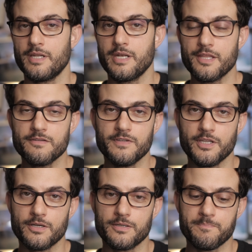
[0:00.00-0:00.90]
another
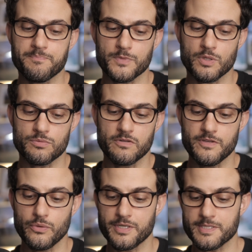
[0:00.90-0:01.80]
video
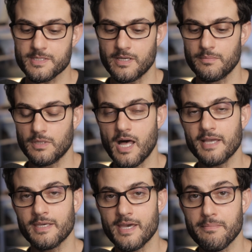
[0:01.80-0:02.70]
reviewing some
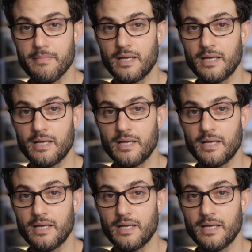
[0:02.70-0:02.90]
Leica M